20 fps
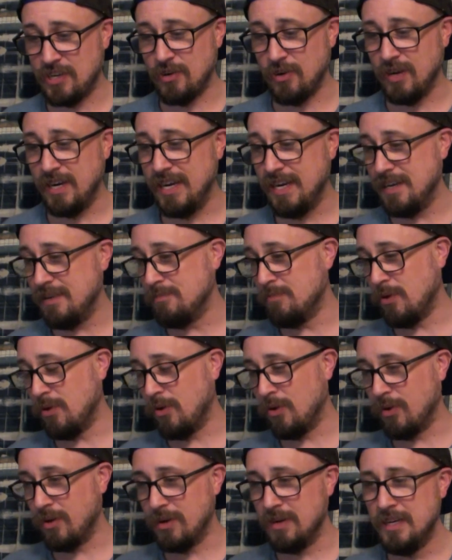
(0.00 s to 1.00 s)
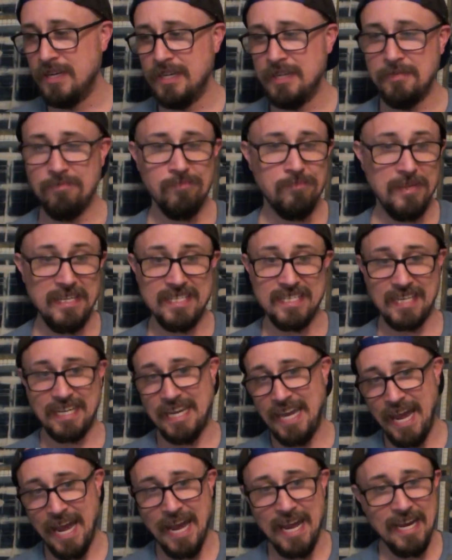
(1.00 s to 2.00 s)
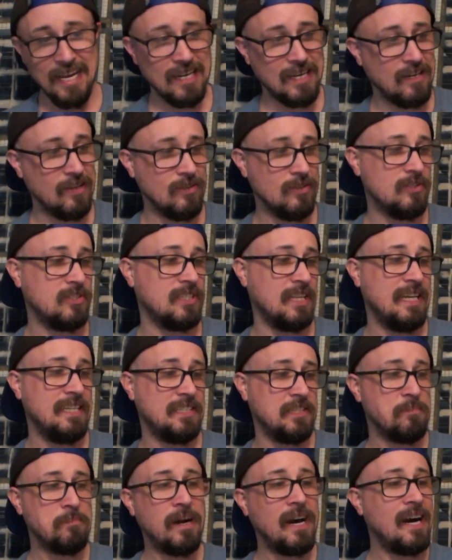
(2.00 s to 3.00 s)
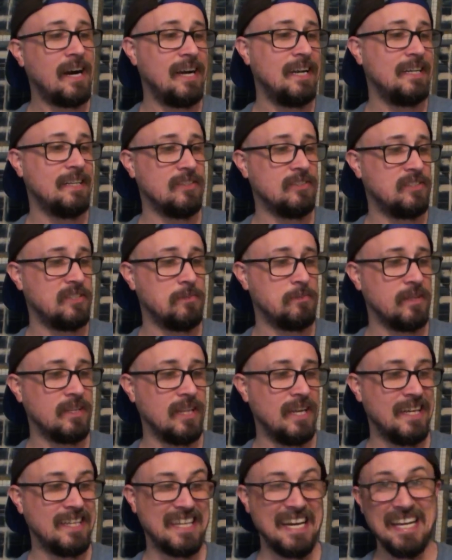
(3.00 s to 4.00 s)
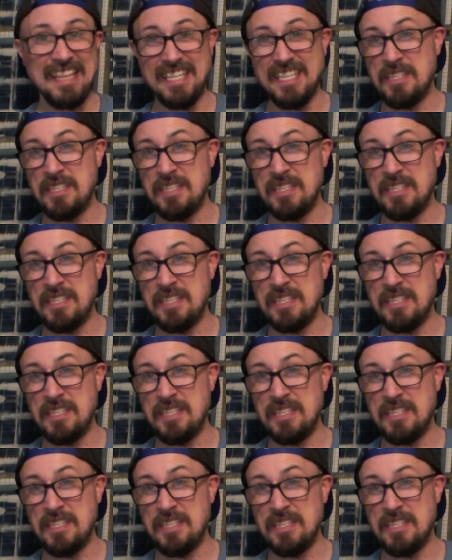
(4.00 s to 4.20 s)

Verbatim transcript: cream or piece of cake or a slice of pie or something like that.